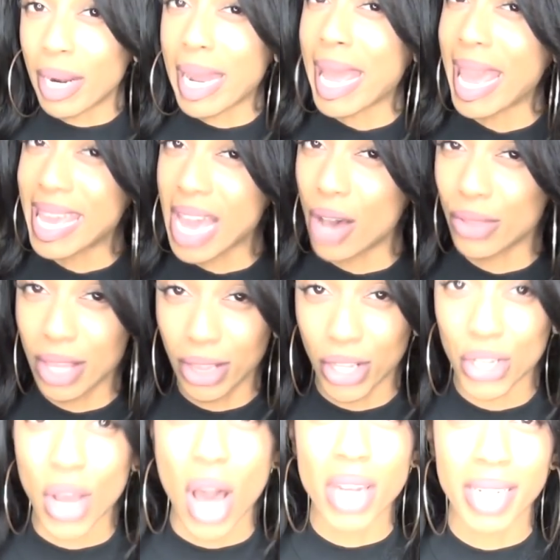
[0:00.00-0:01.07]
but I hate how they
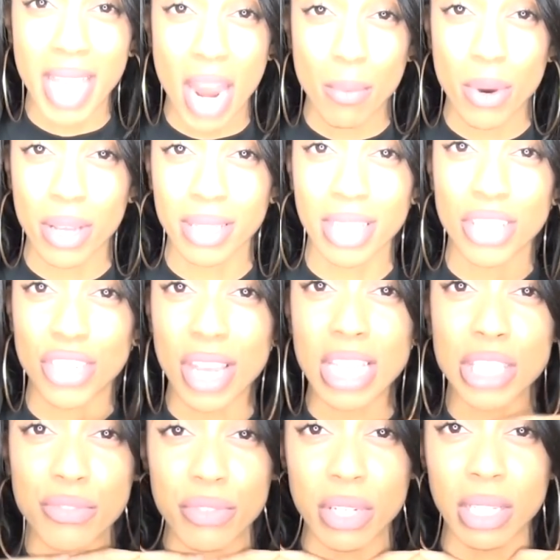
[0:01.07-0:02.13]
look on camera because I
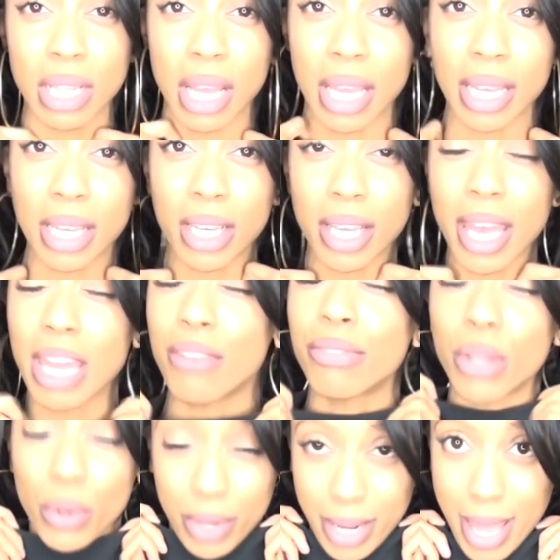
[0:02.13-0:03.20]
just feel like a
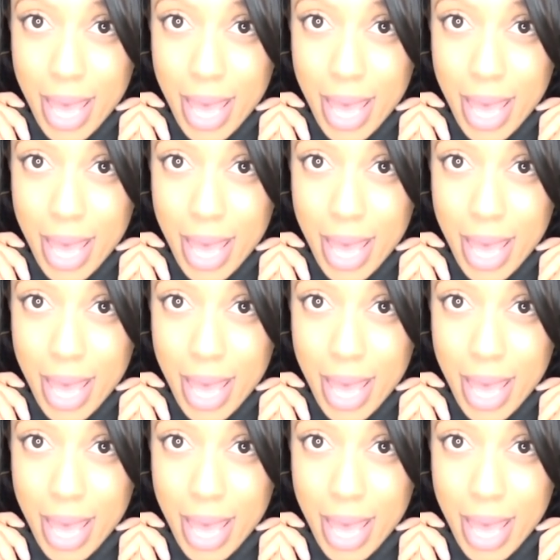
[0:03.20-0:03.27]
floating